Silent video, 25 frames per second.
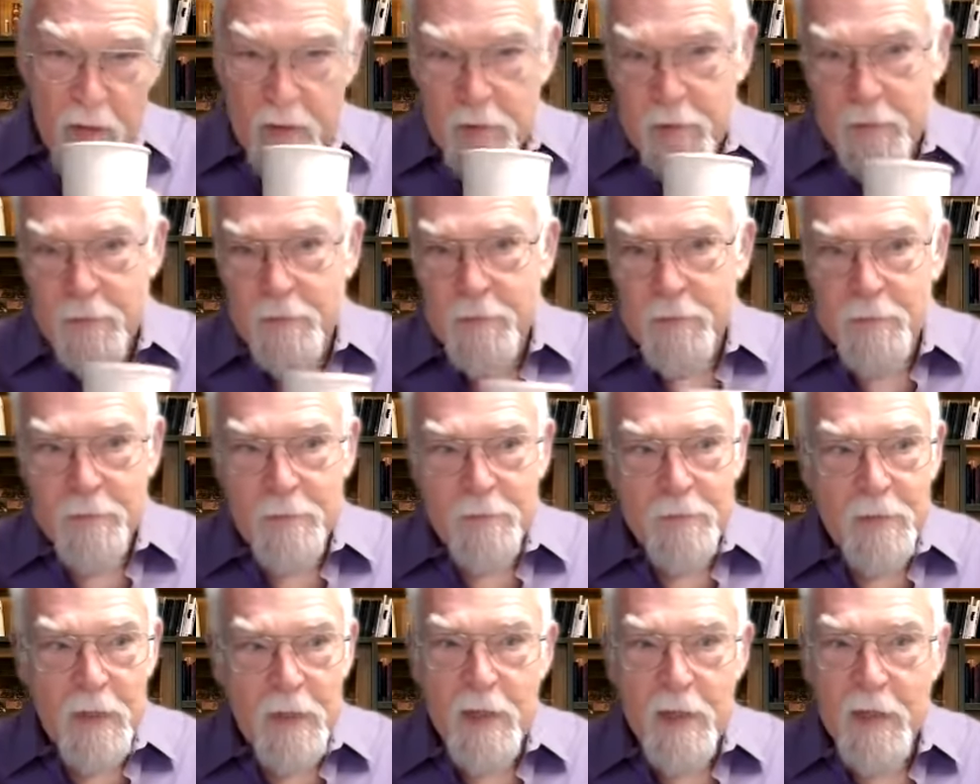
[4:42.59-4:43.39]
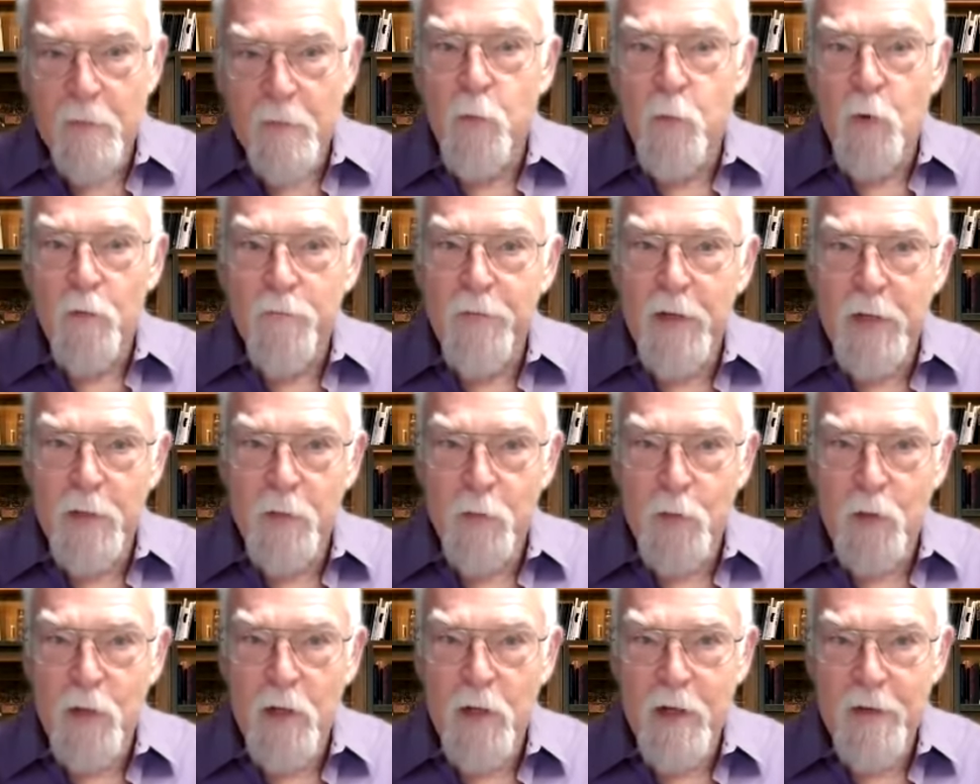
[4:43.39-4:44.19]
Um, I have more
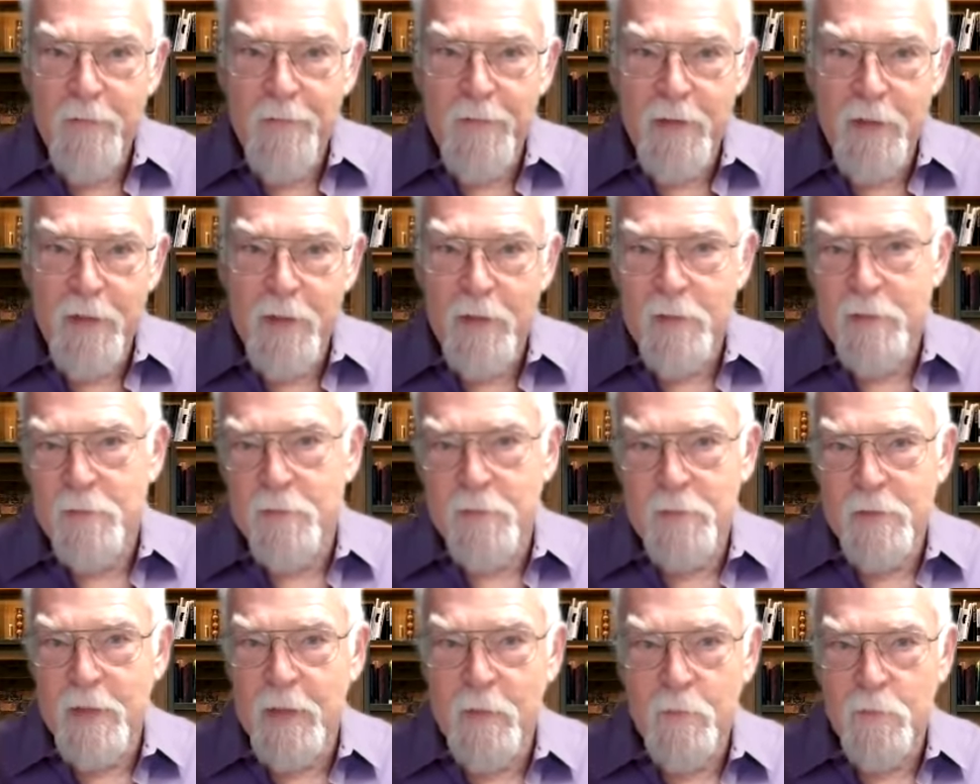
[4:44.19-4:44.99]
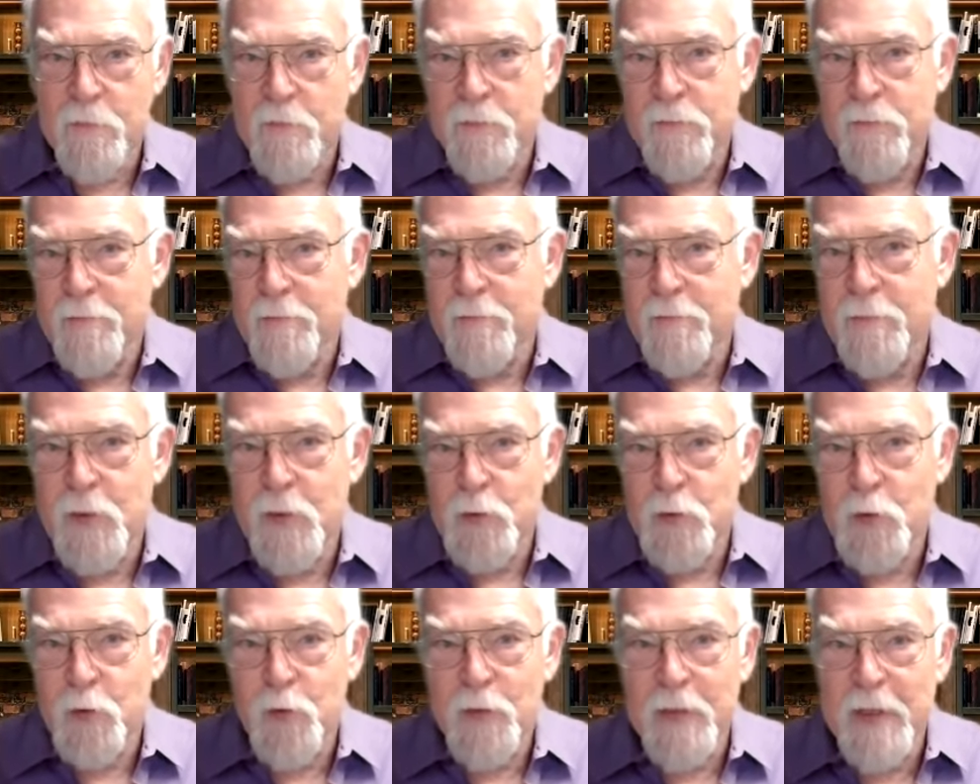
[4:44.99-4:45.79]
value in coffee. I, I'm
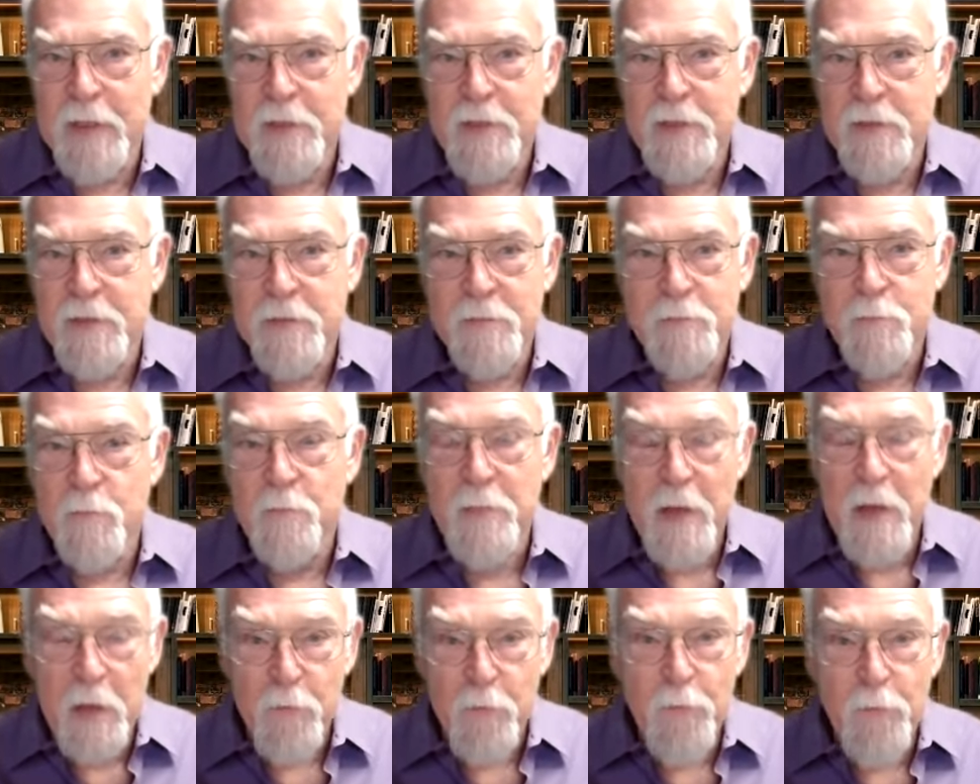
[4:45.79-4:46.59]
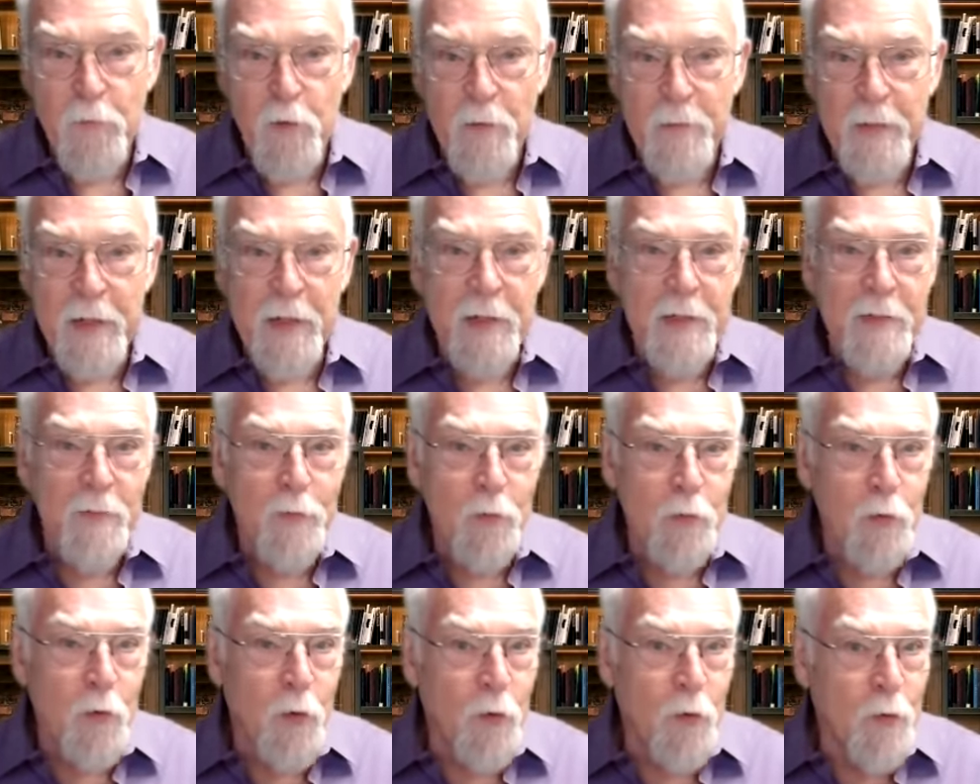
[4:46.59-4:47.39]
not sure that's better for me. I
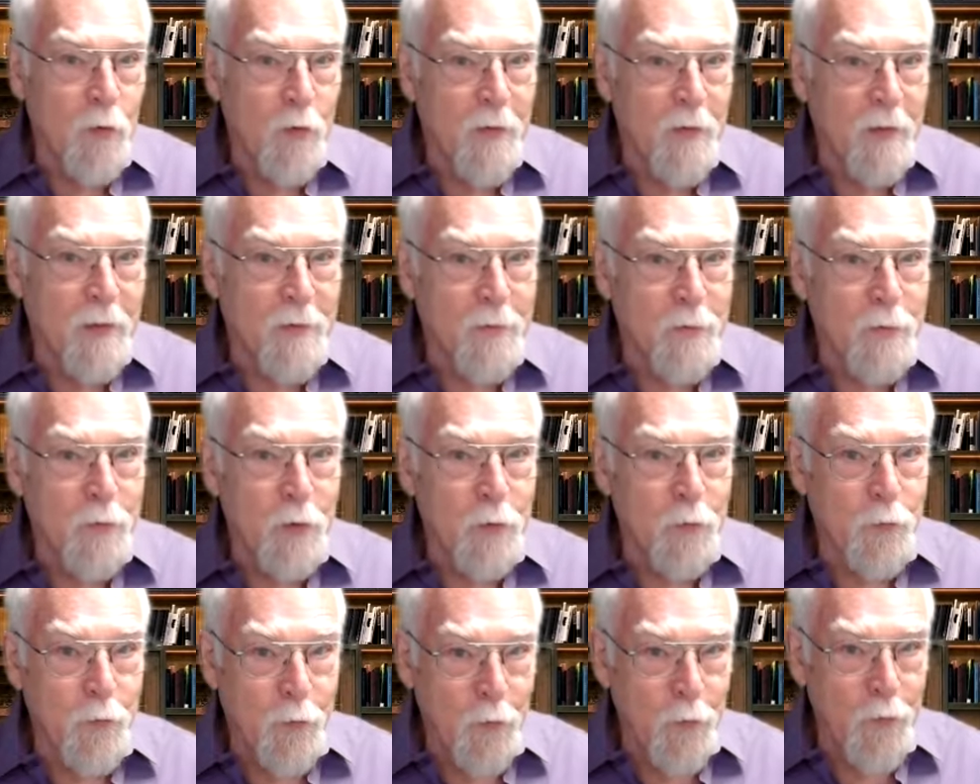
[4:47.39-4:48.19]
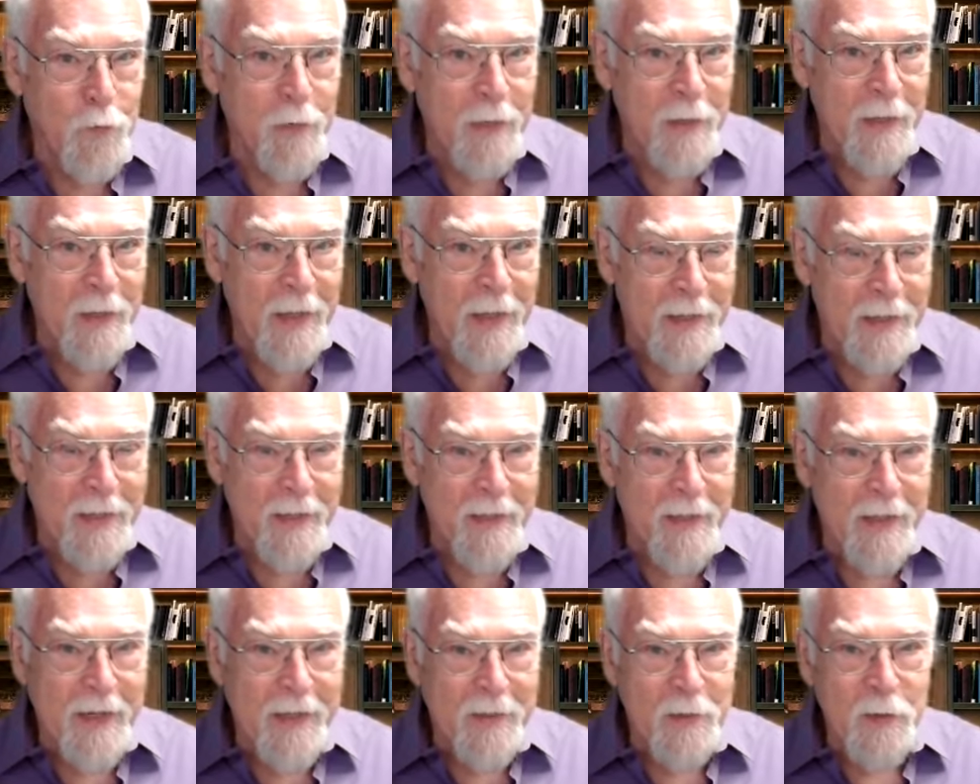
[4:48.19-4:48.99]
know there's a truth in
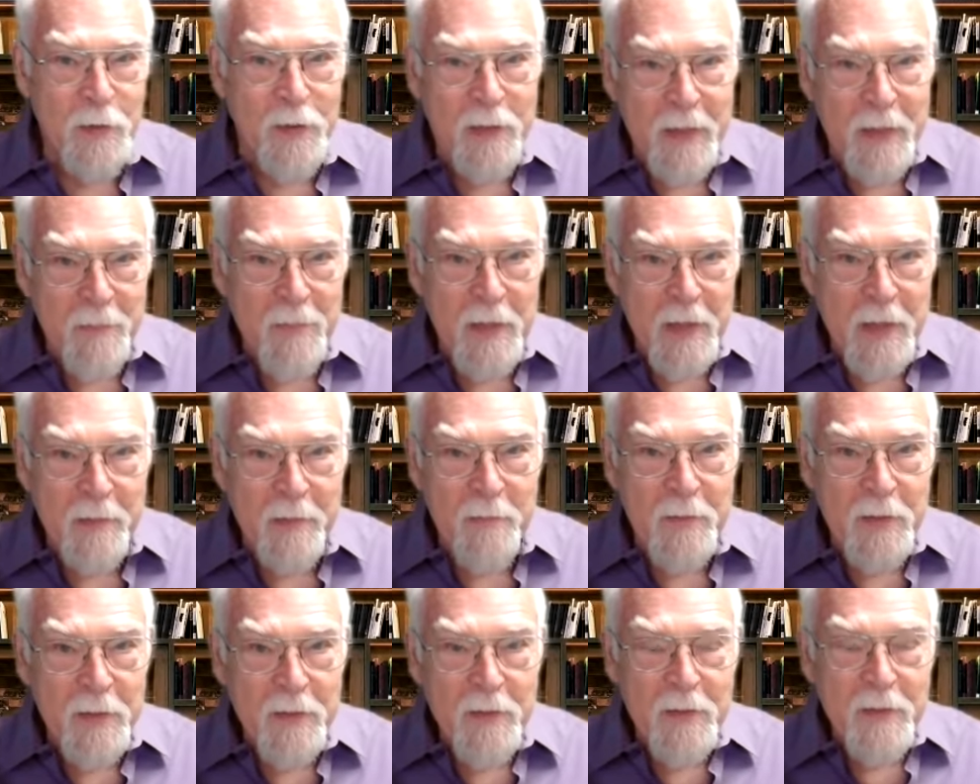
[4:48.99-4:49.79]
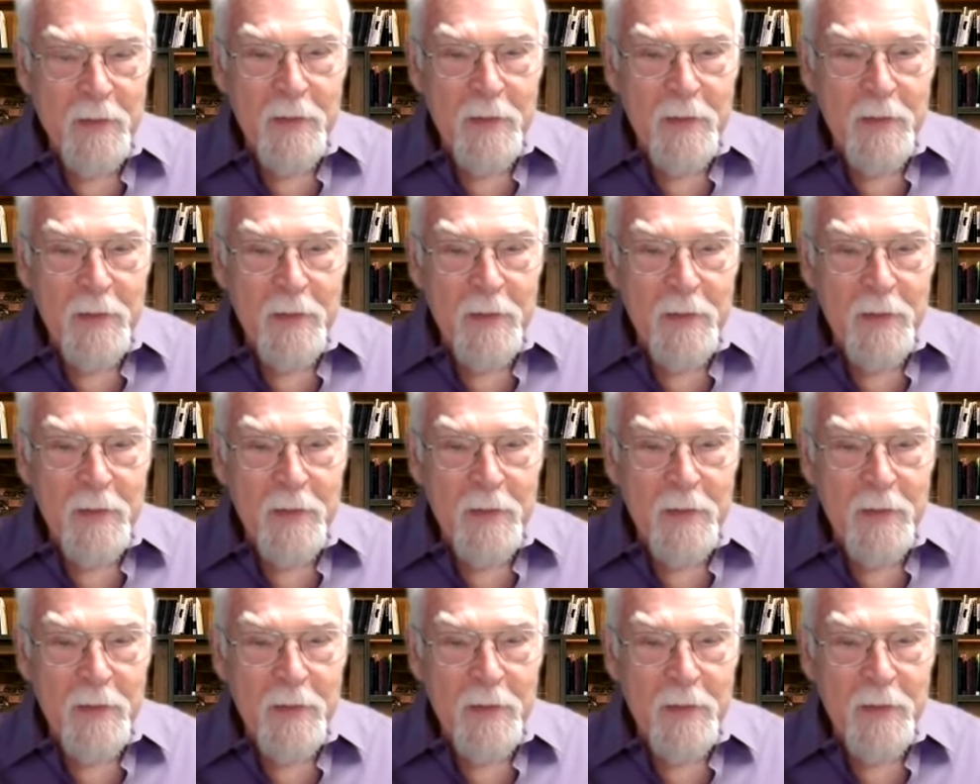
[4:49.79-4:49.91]
any of that. Do you get me? I'm,